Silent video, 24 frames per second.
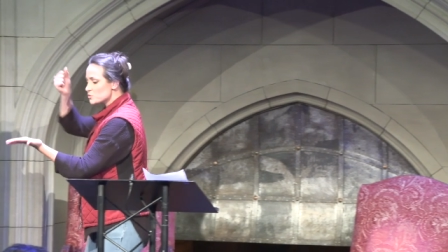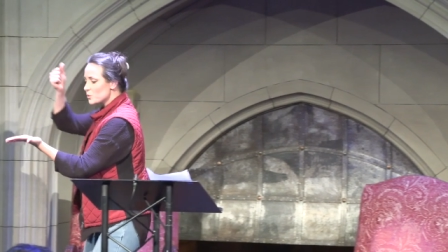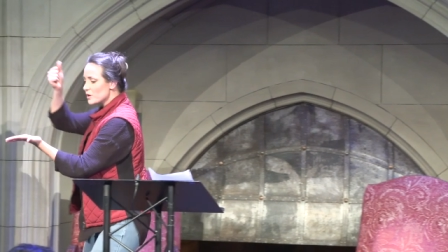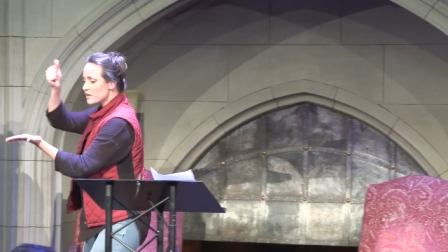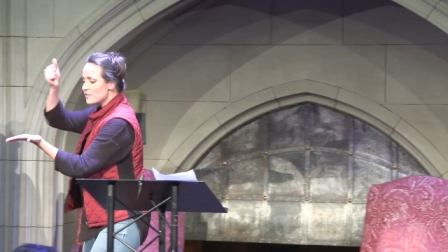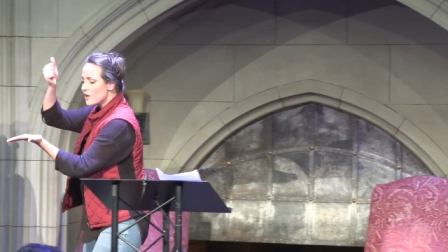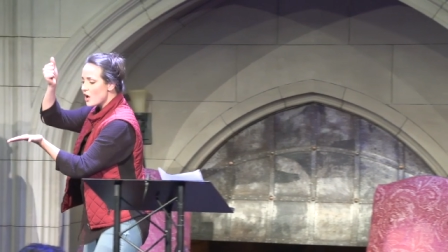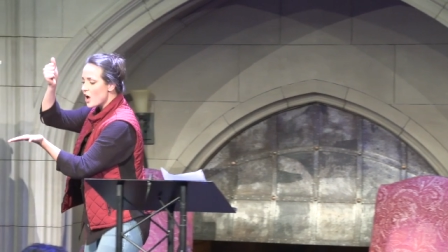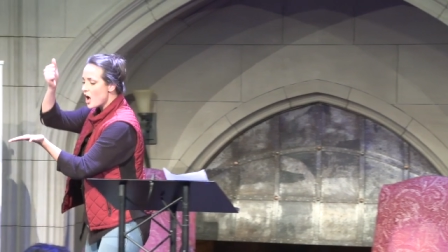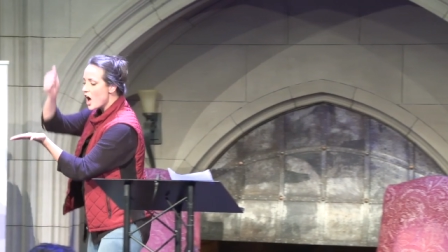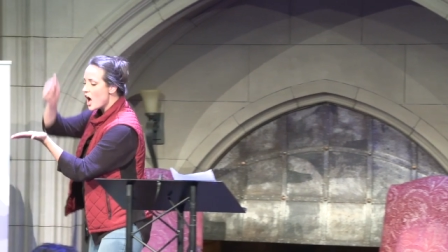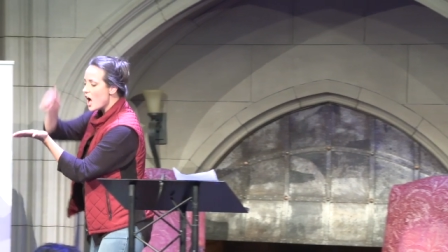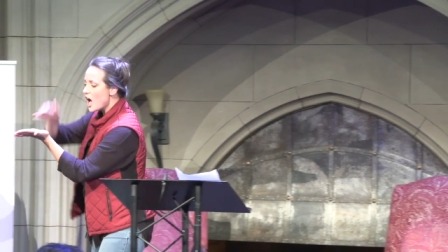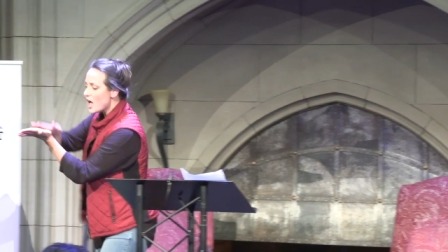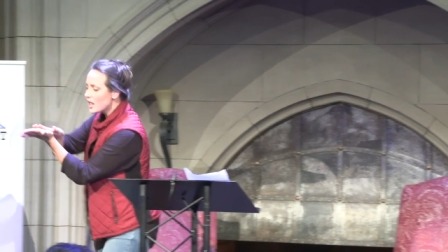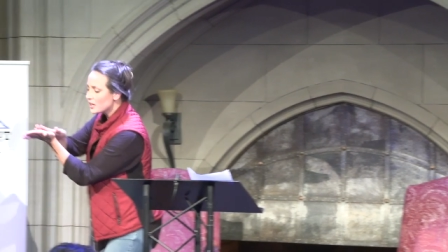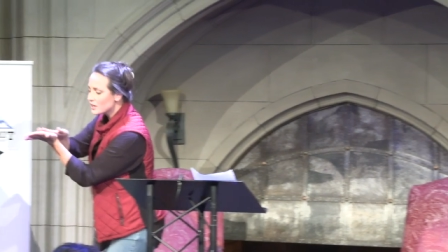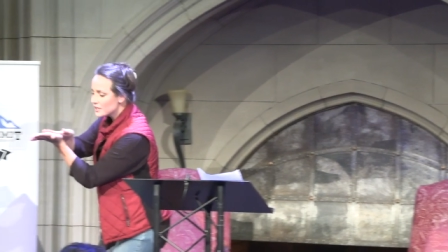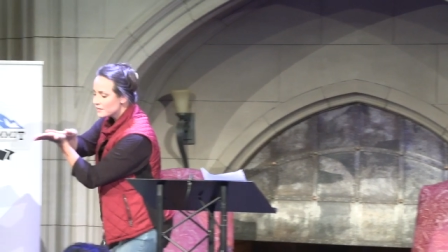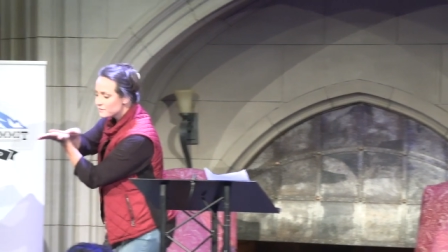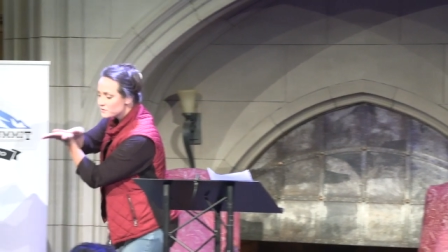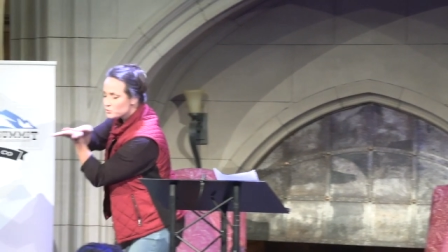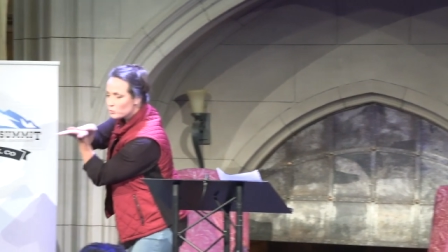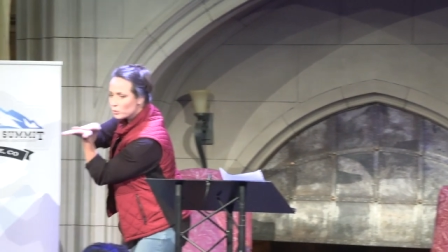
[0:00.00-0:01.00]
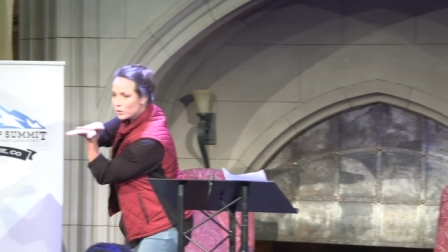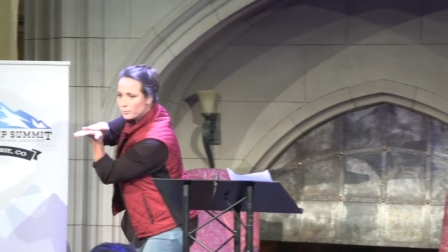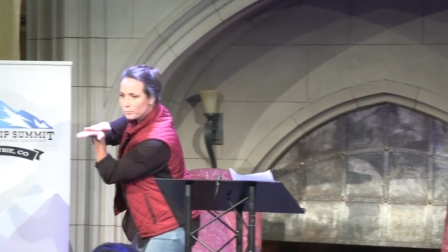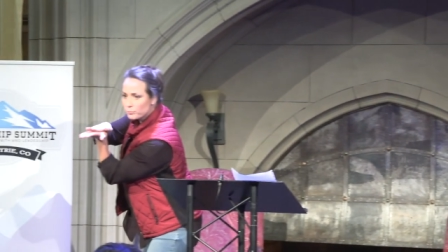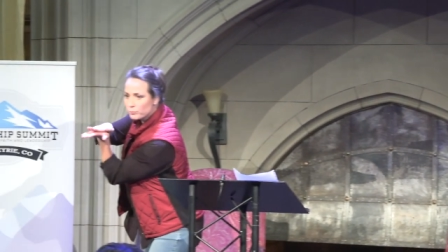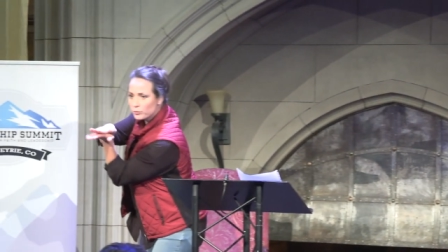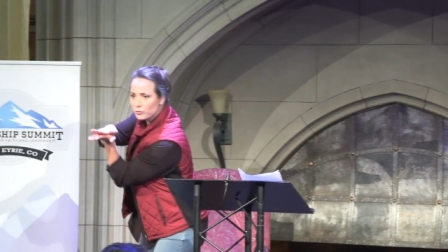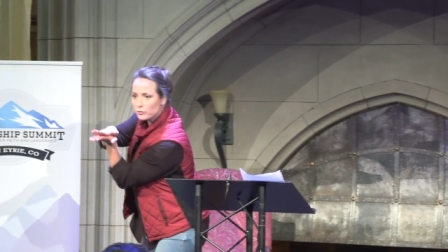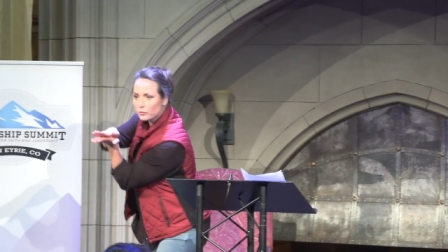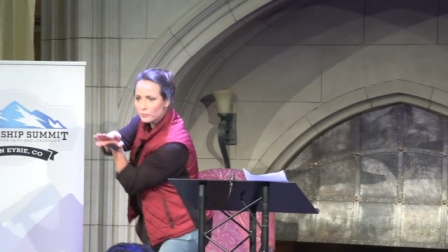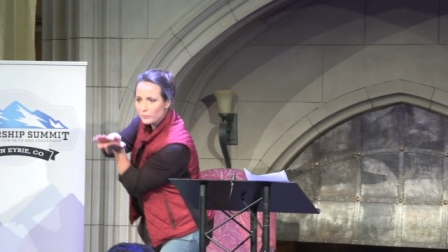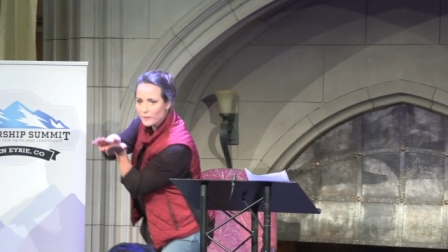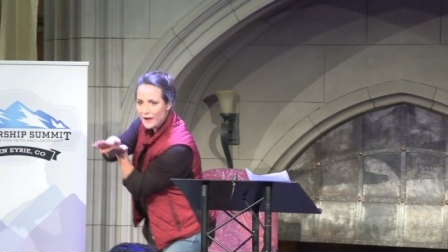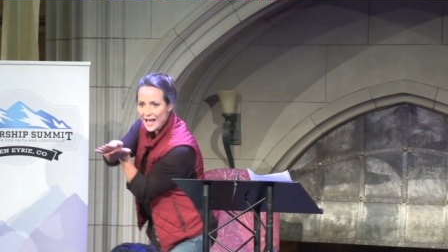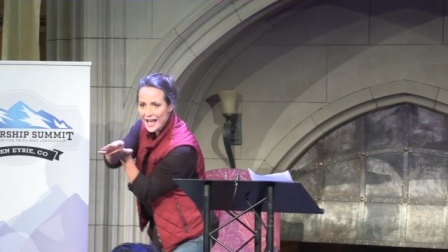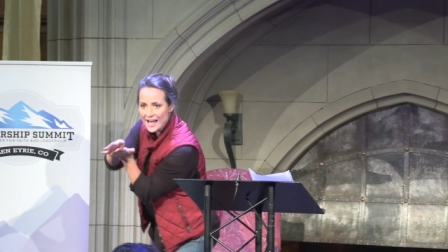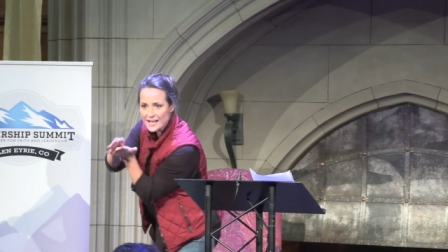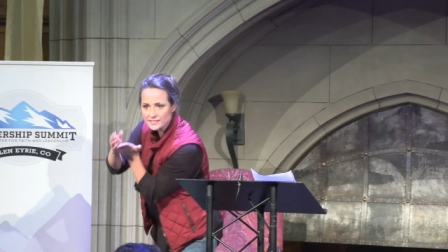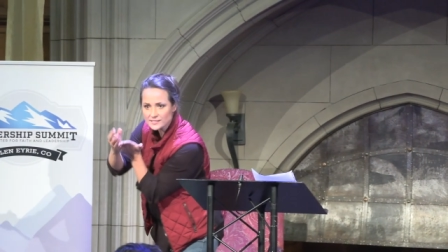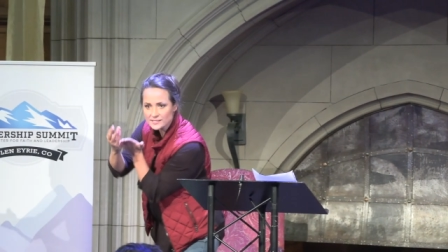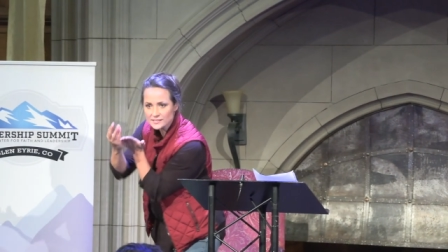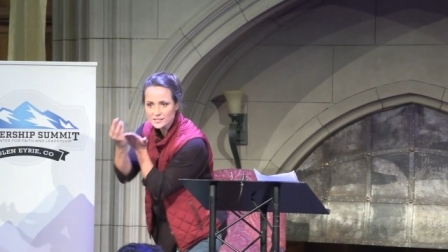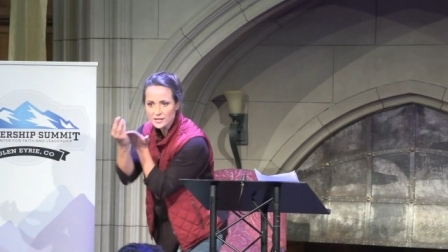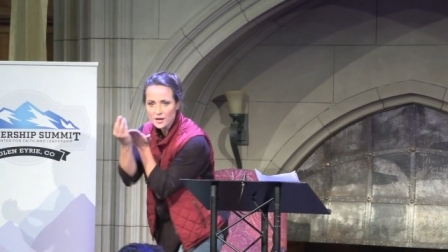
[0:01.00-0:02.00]
where the olives were
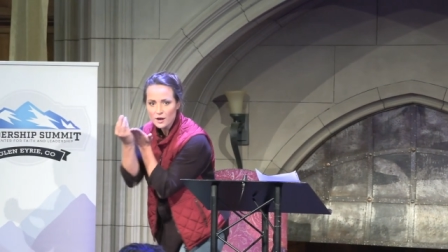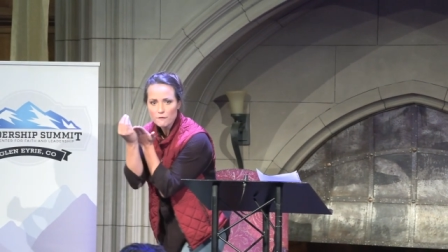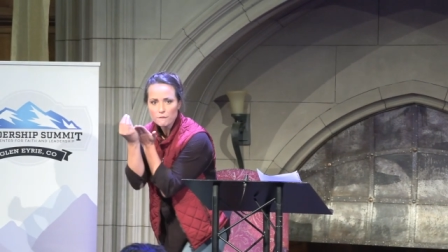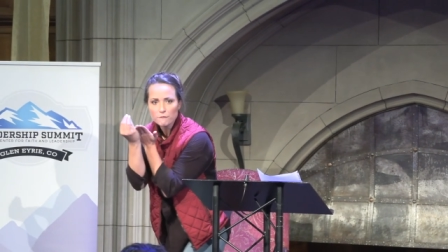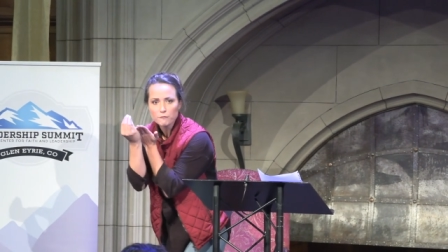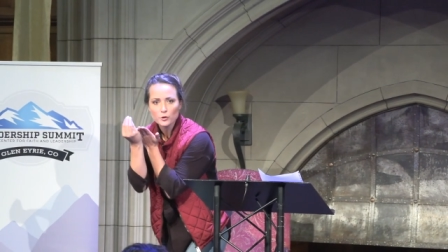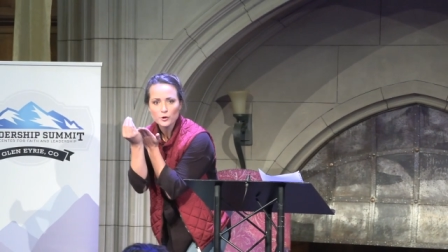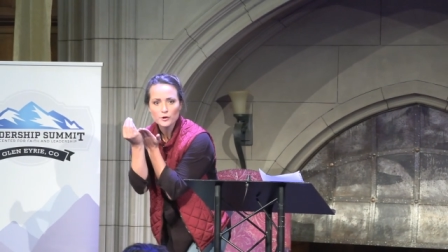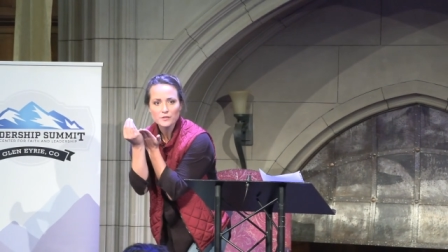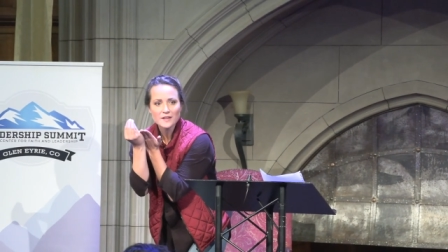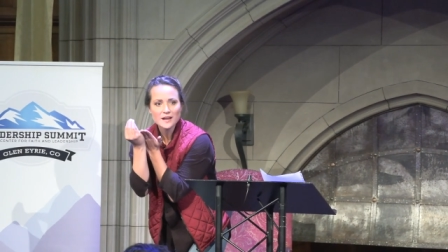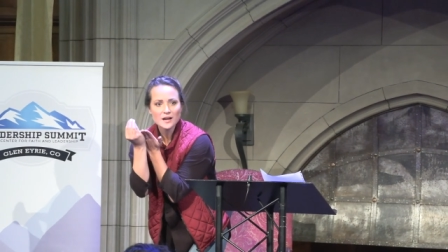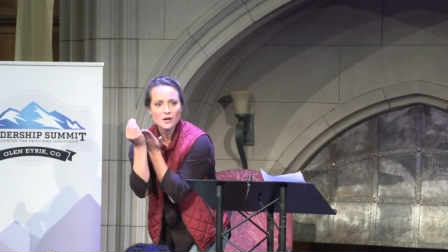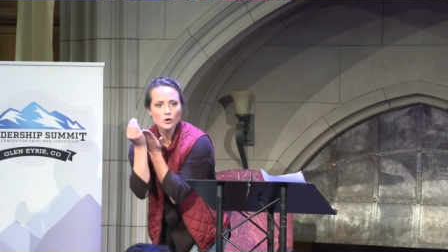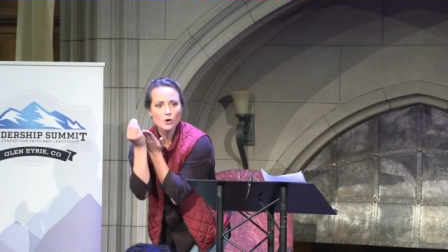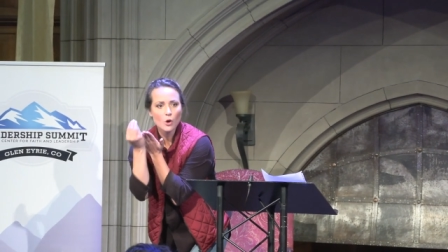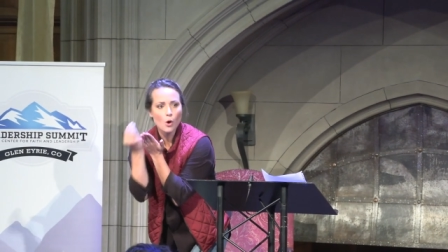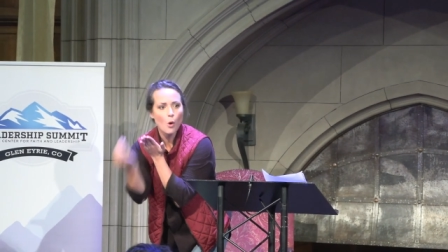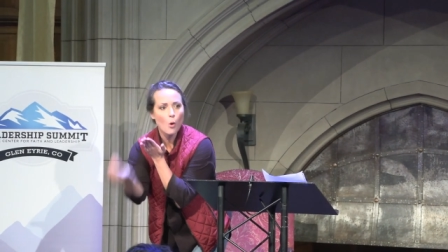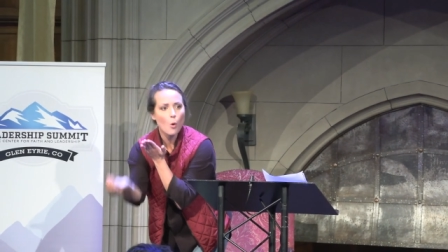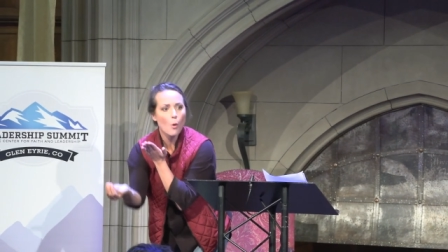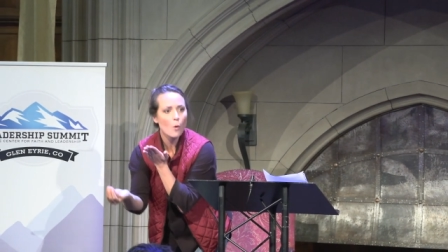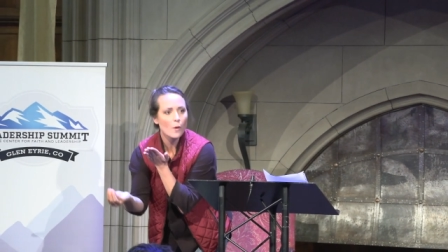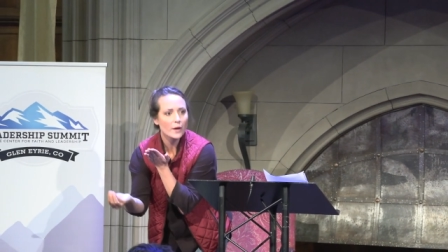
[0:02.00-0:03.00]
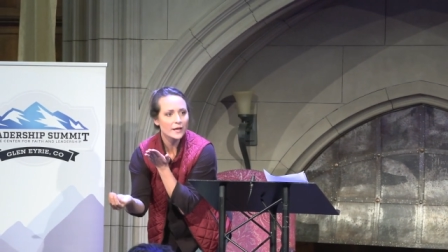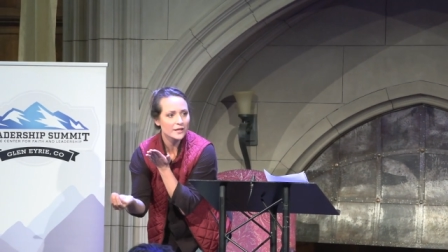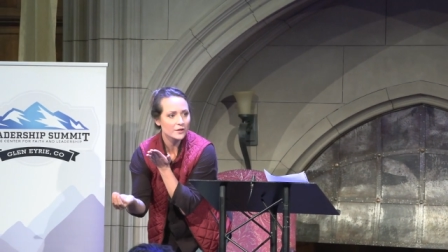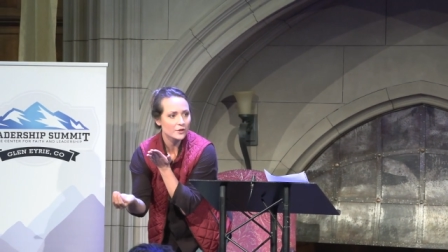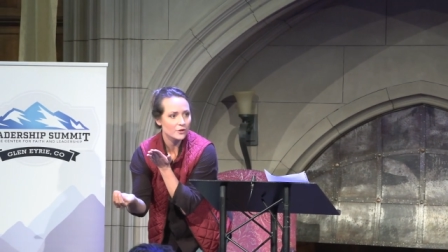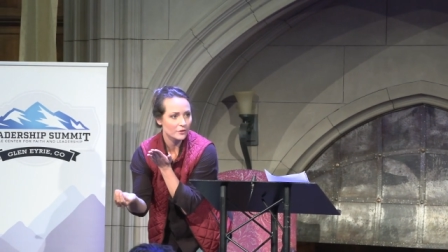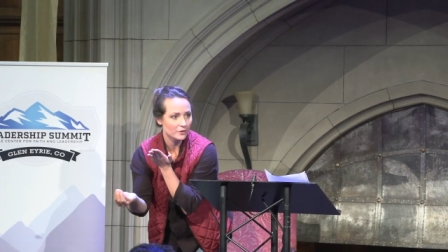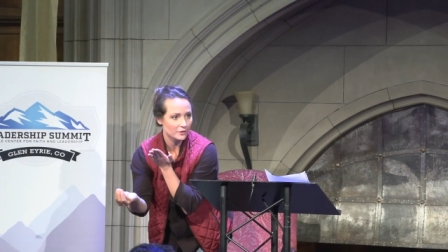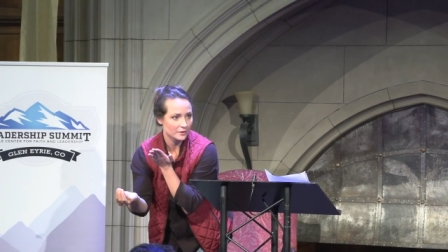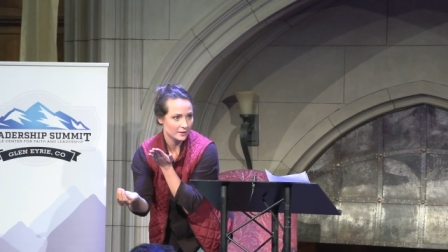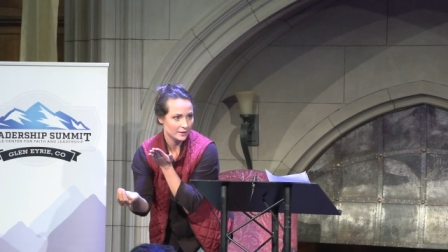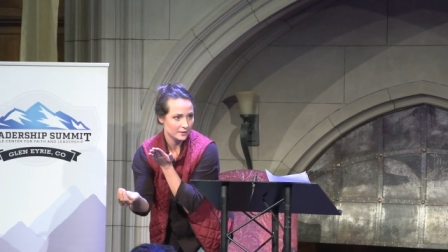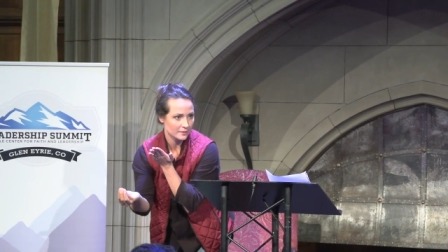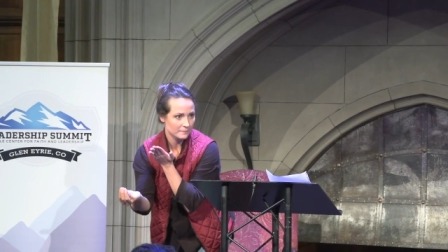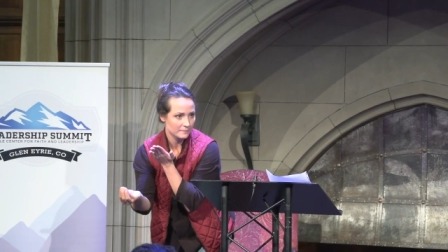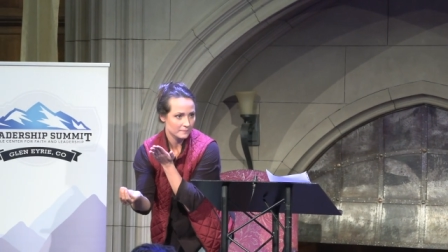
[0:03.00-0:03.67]
pressed for their oil.